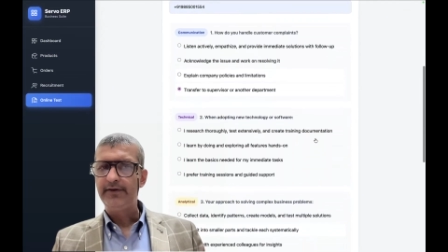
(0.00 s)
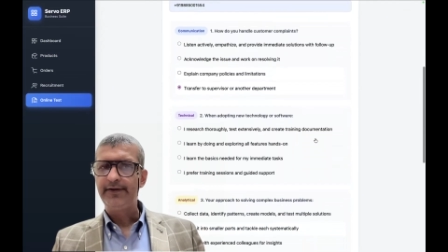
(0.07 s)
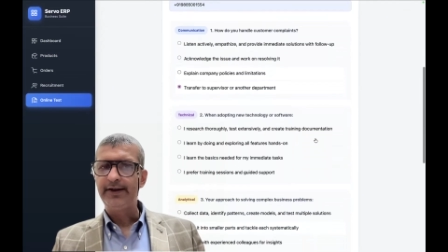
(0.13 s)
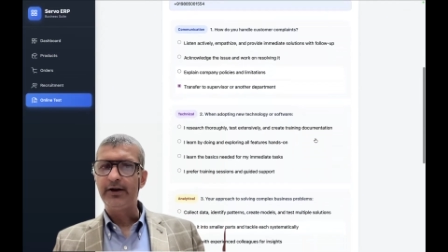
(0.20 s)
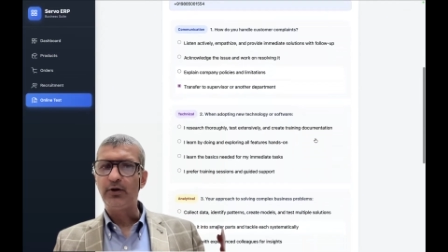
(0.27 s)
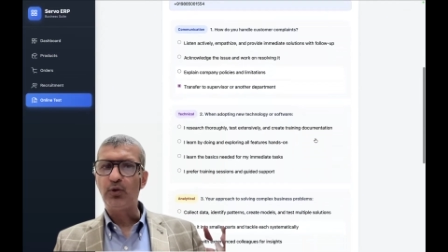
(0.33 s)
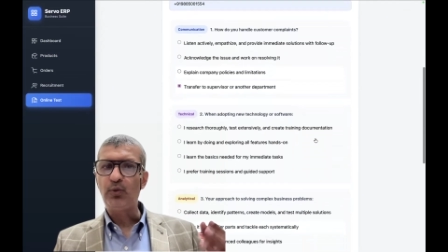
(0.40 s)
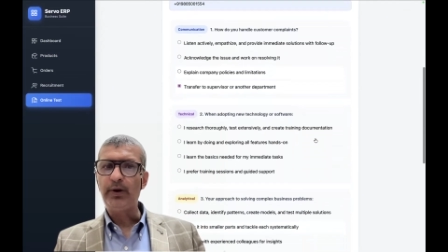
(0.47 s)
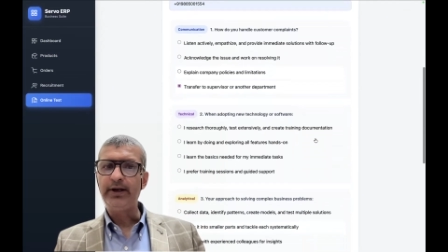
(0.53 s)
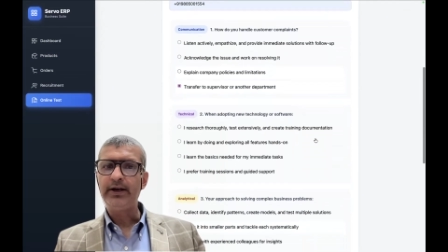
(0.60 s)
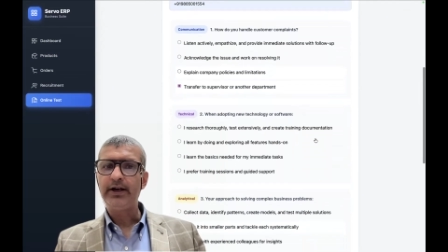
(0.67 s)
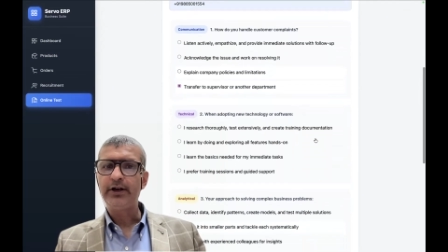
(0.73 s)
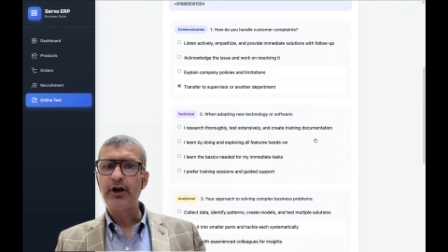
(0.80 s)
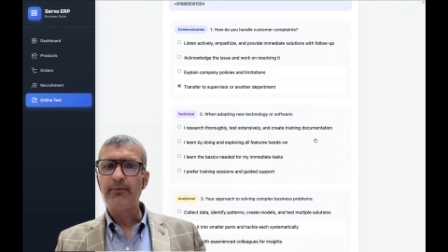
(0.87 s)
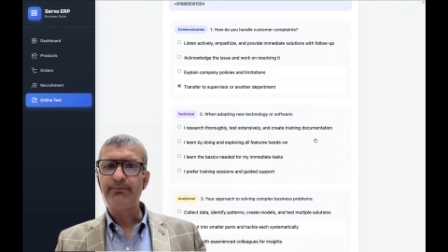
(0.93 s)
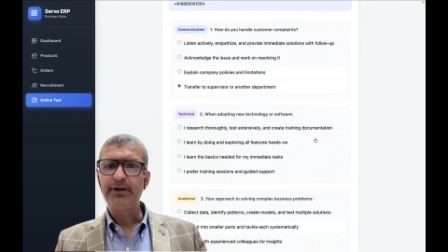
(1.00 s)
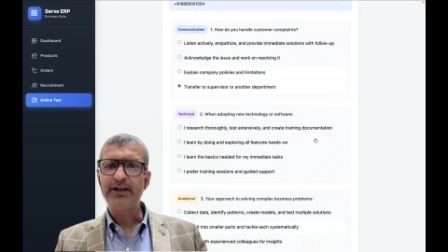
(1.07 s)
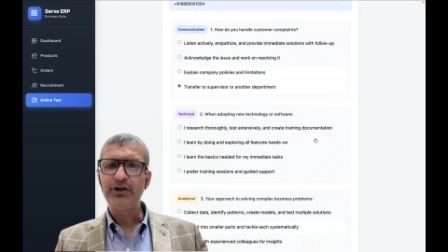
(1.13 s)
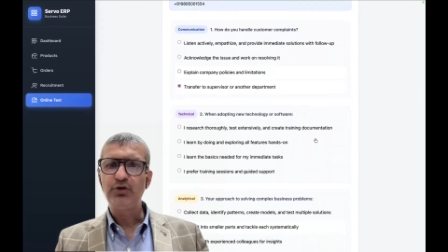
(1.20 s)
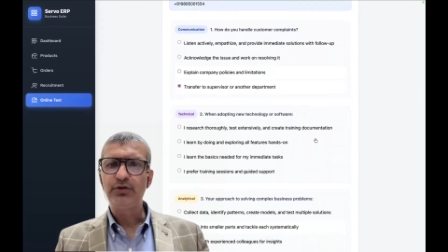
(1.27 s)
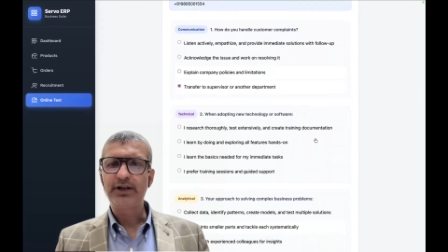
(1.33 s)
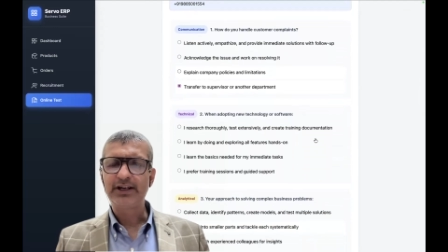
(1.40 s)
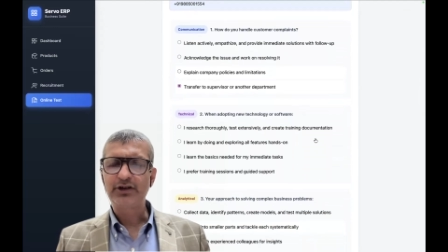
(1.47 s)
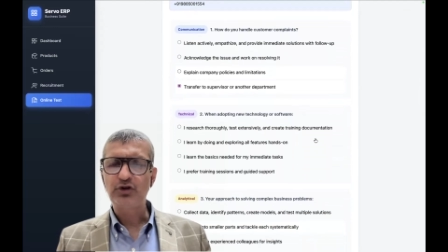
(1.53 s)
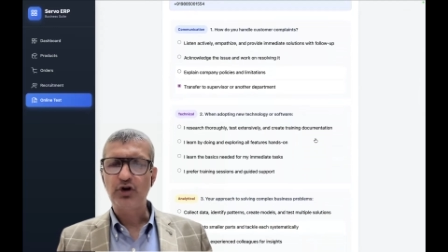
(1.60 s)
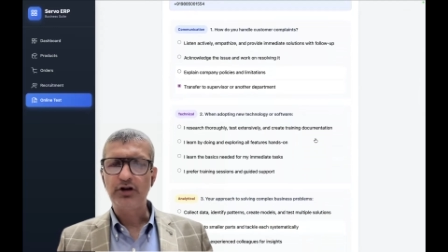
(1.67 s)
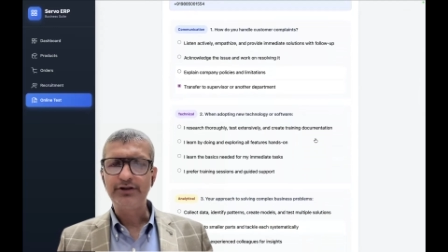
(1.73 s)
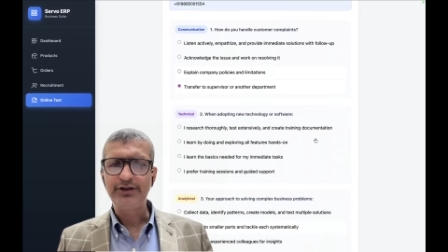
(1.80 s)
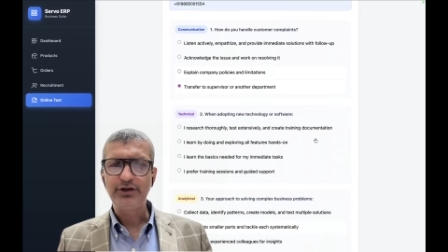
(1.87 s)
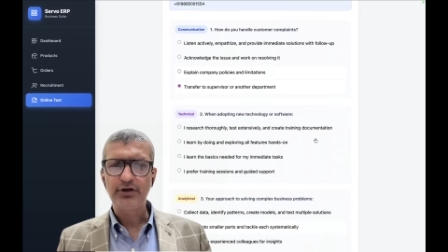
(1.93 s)
Then when adopting new
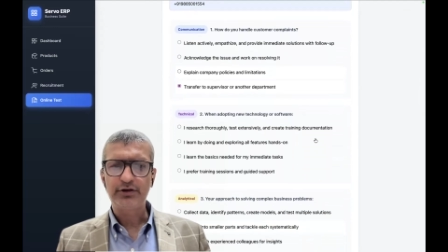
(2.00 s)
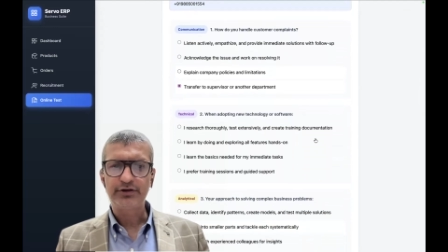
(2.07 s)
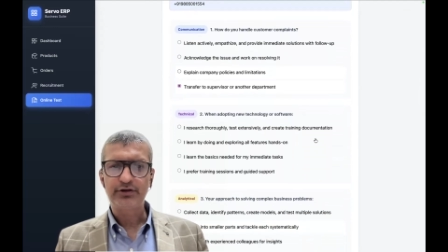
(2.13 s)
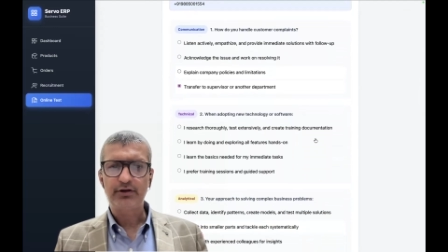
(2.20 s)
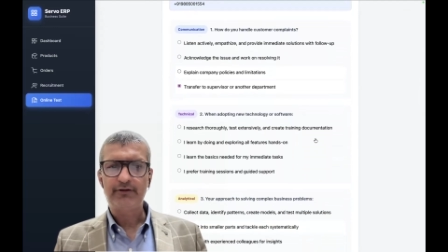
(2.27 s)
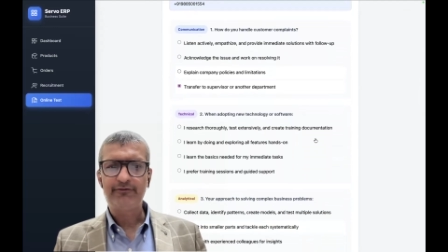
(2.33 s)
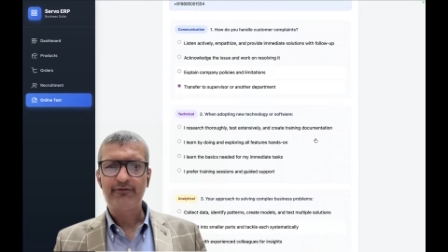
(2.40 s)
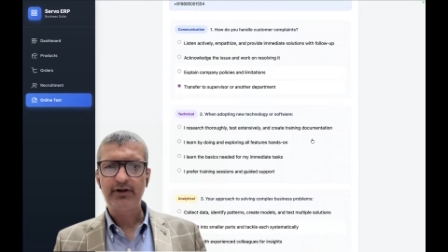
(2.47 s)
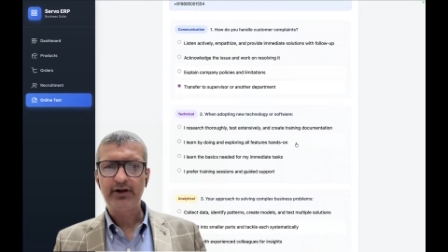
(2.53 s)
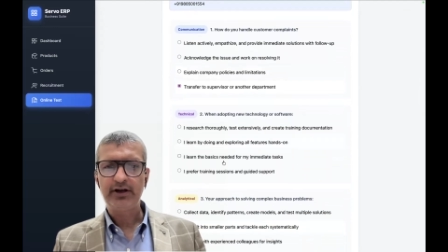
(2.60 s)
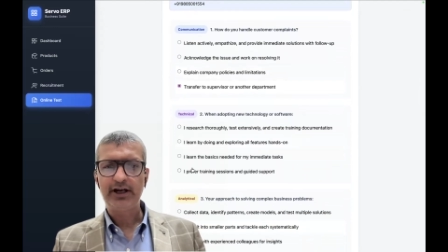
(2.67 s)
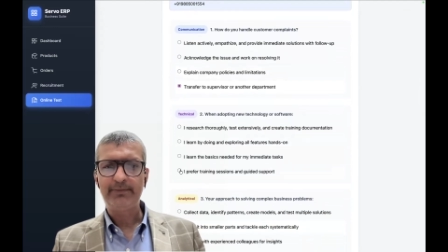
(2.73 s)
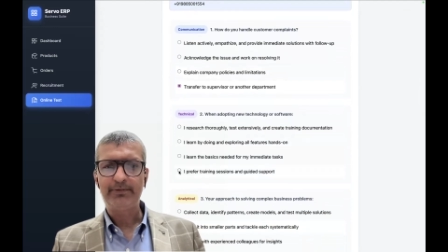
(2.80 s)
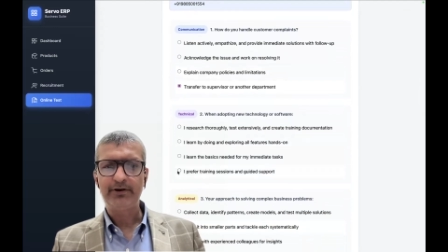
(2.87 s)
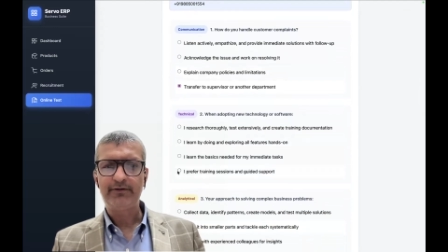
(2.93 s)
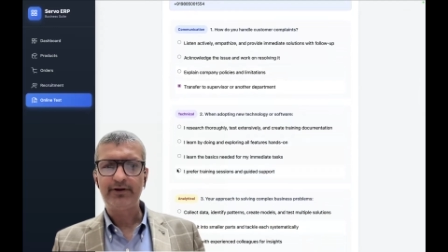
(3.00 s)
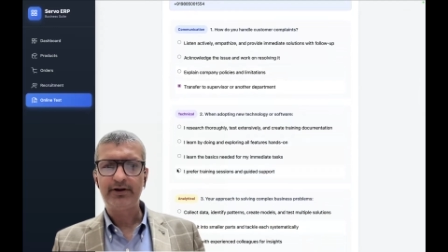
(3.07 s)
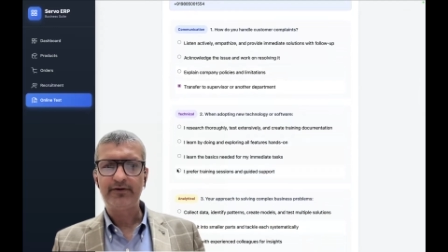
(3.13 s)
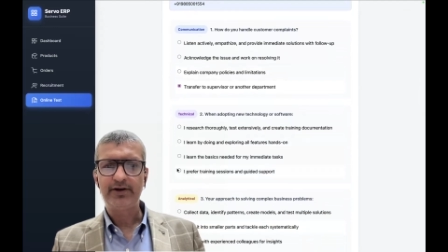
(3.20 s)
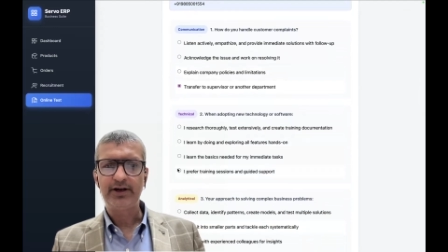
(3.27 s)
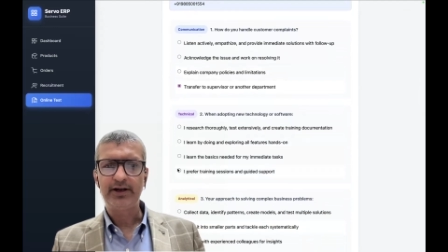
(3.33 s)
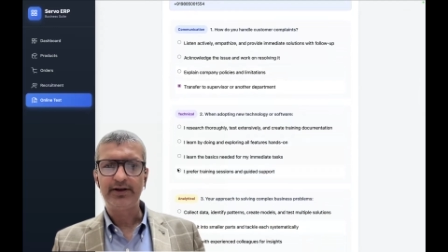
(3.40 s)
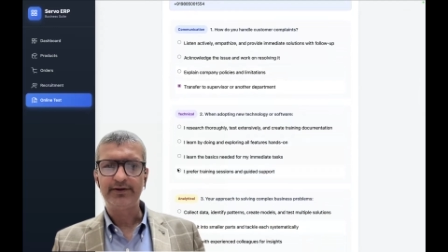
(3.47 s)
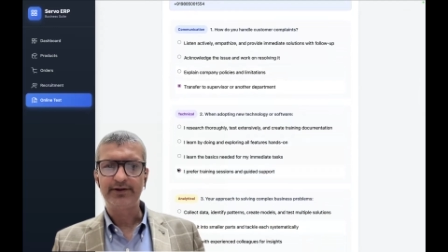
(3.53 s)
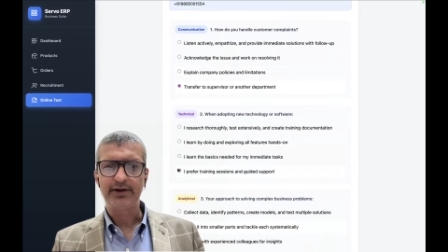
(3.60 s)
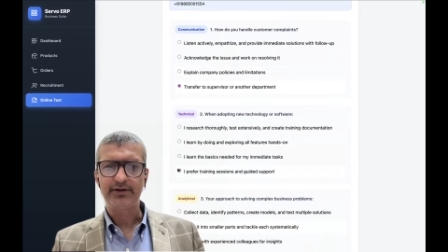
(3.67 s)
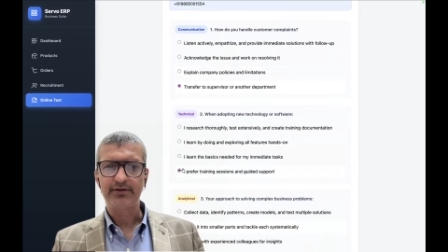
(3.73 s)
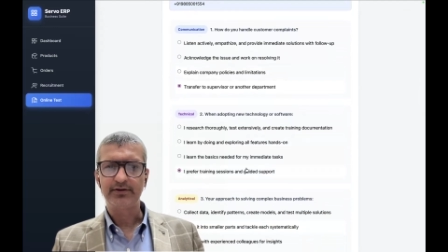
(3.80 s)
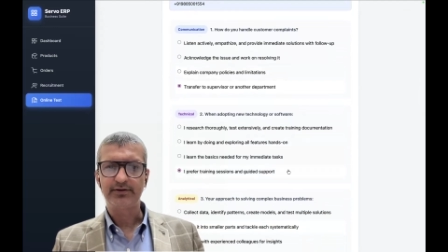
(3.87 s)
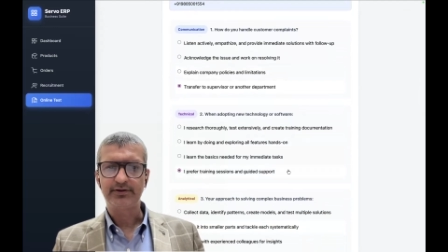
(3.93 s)
technology or software, I prefer training
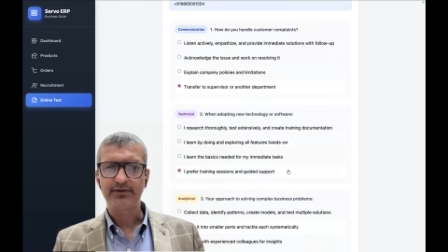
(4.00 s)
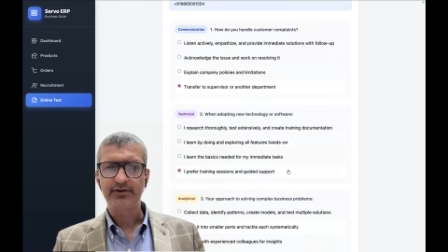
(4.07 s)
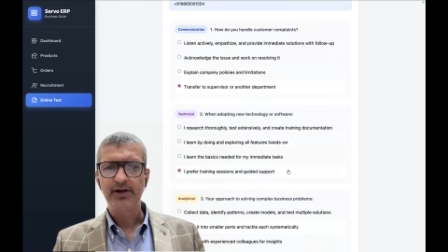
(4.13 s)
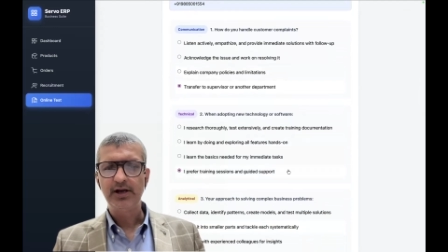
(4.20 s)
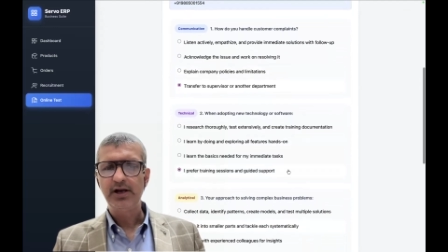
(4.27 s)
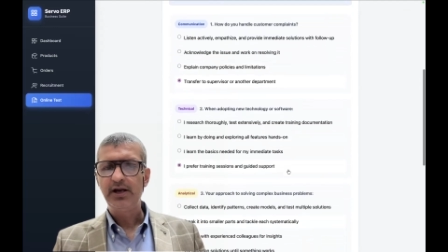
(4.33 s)
sessions.